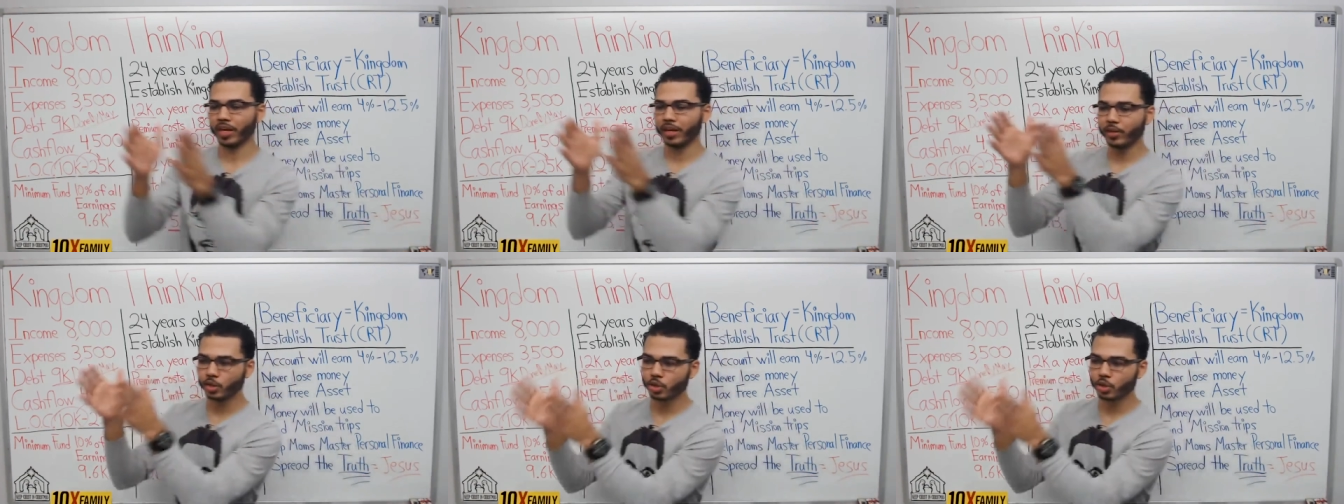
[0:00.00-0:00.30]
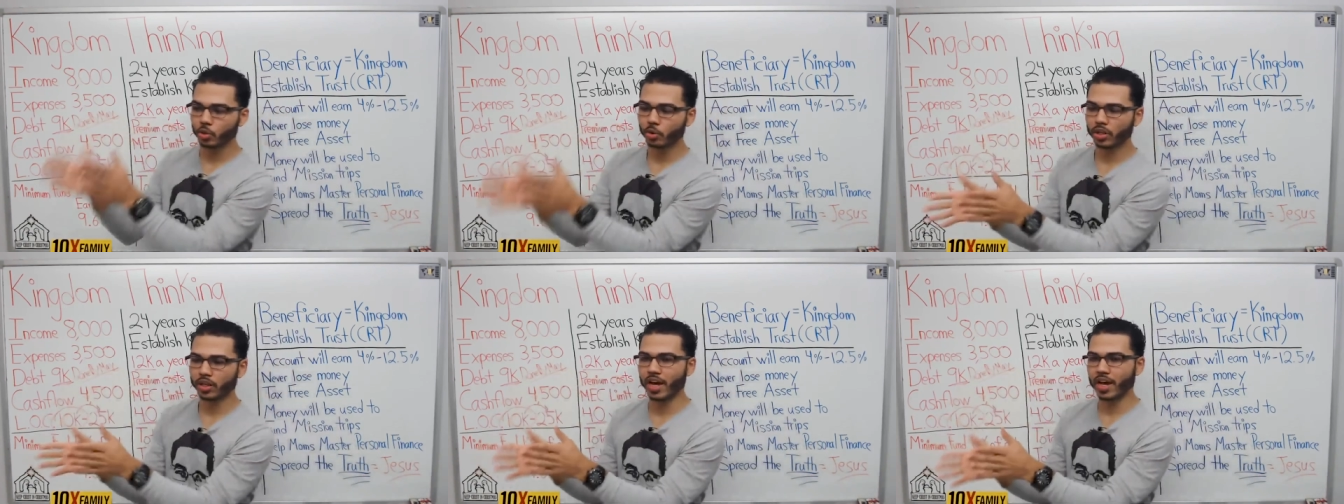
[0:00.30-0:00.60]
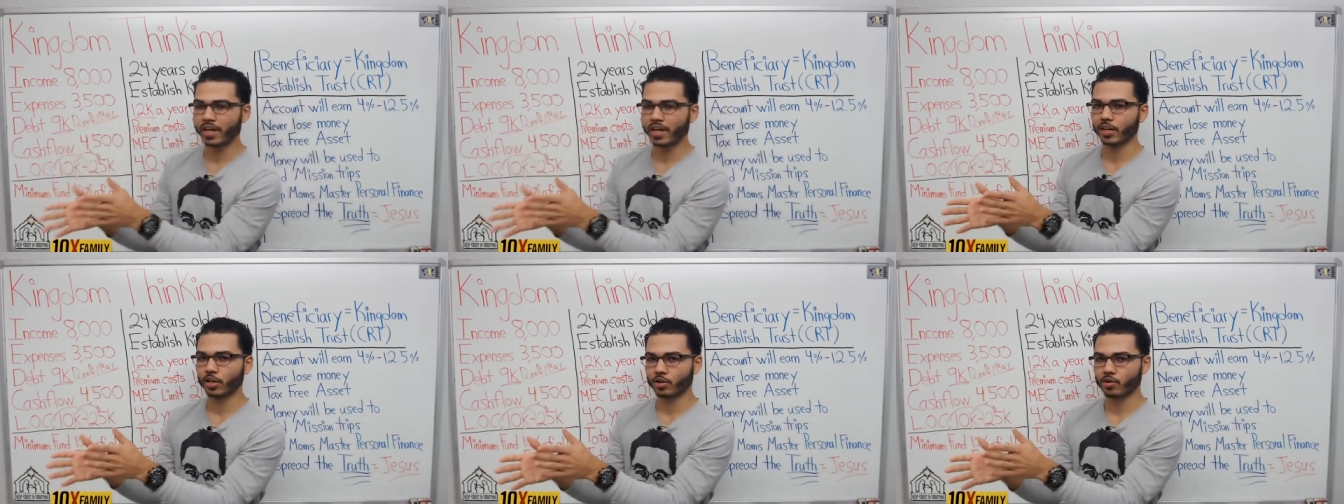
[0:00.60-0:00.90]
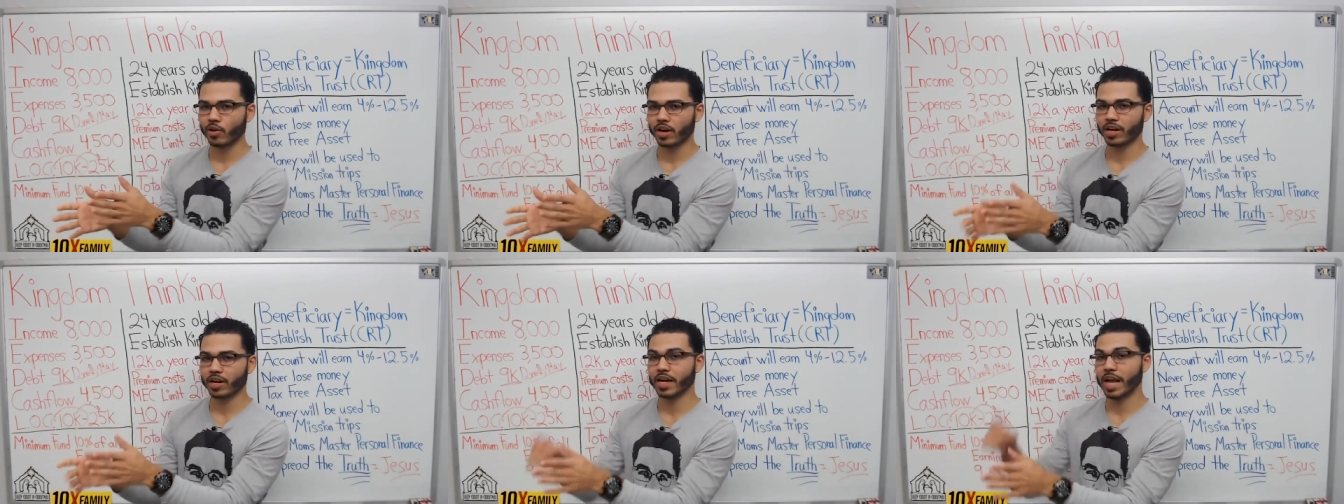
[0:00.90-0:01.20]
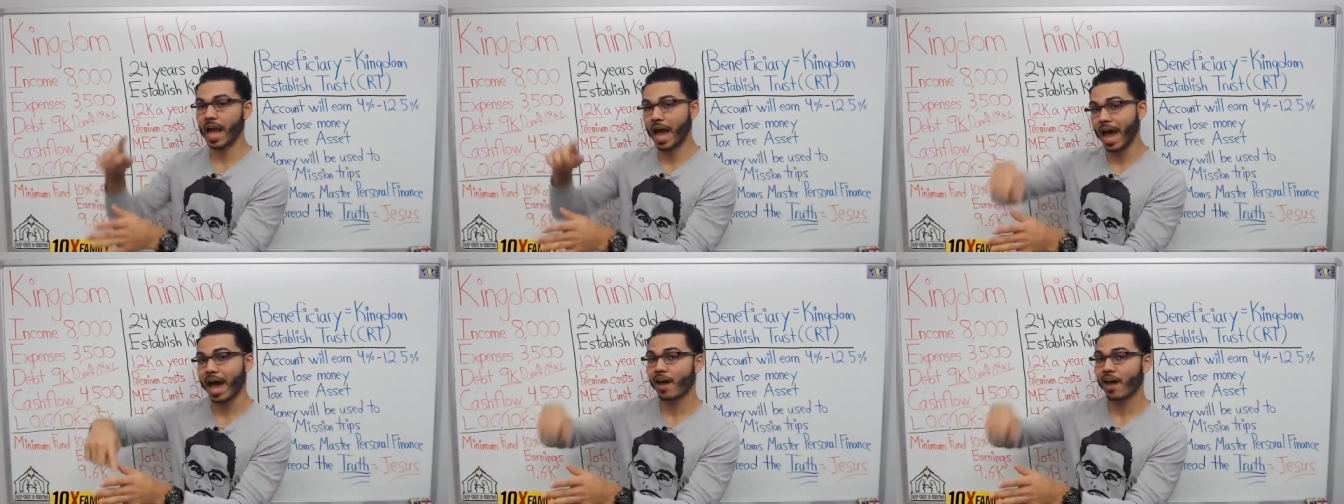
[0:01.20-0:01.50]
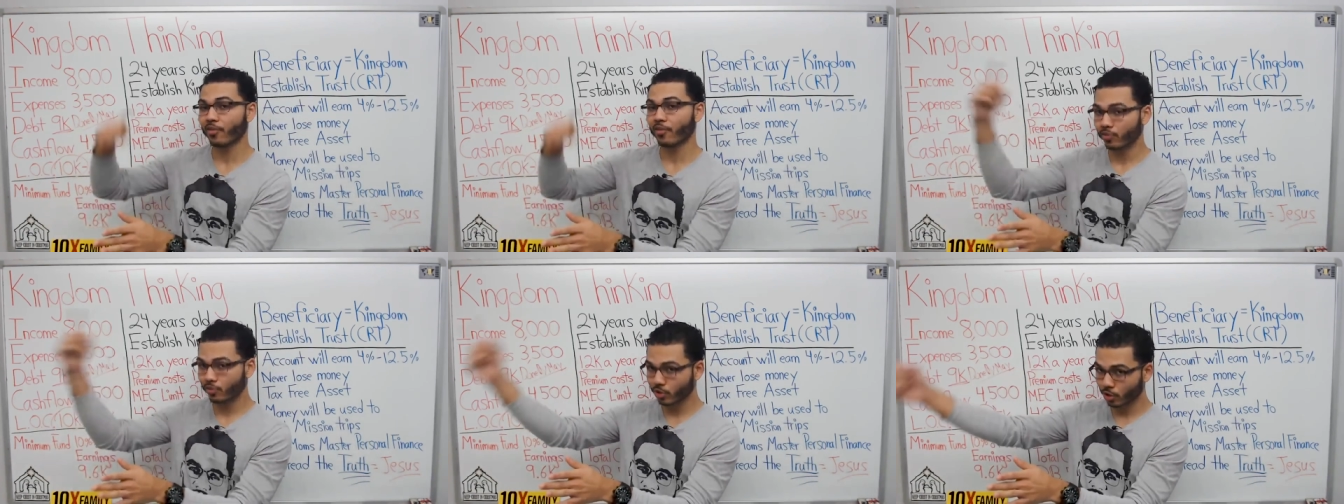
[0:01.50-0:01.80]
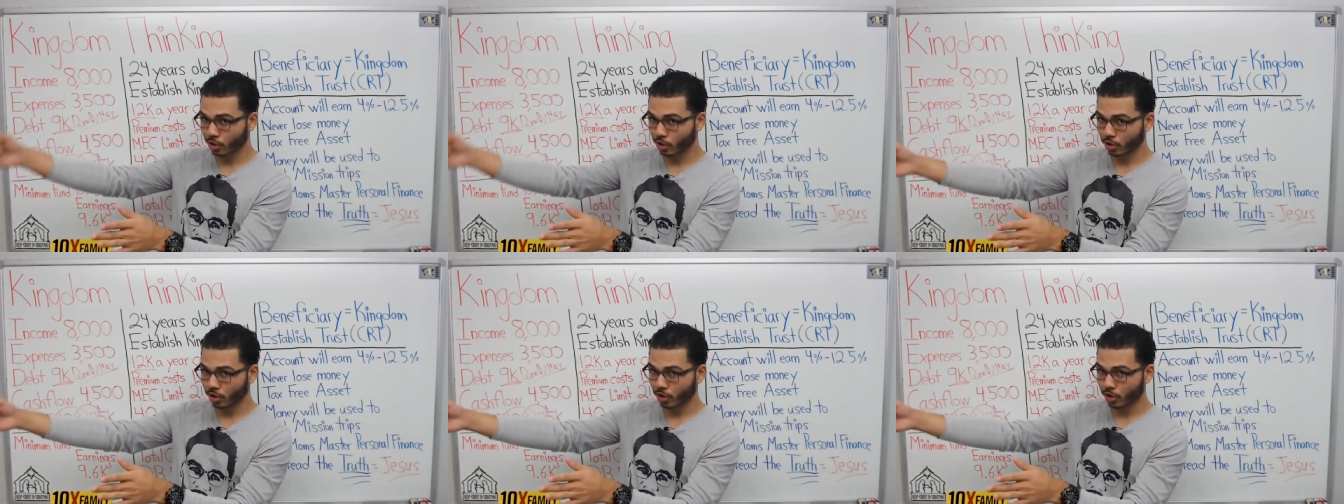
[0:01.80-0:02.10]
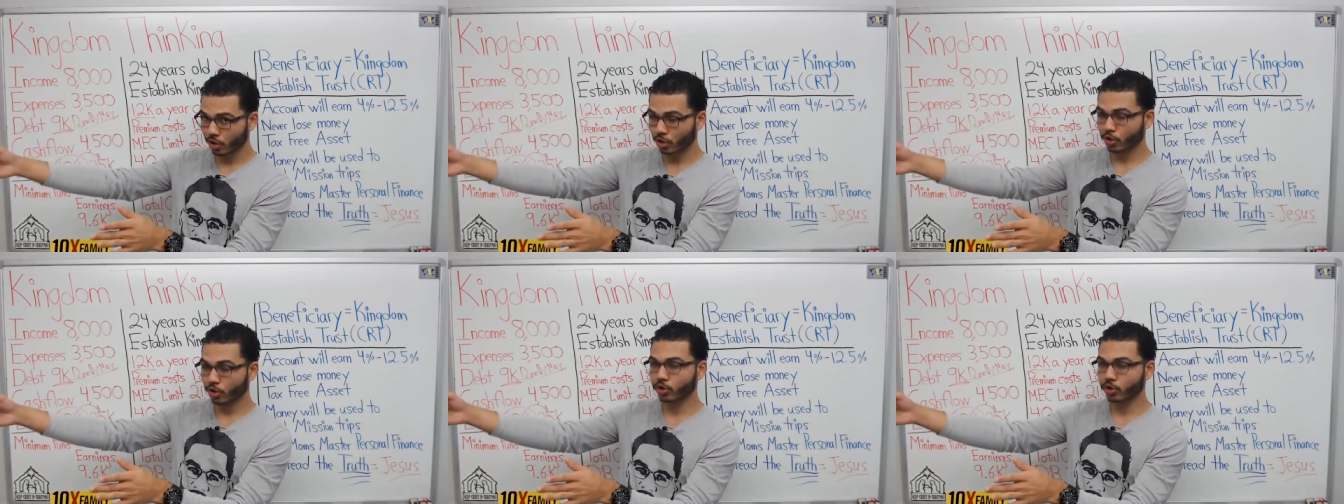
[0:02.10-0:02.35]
into a line of credit after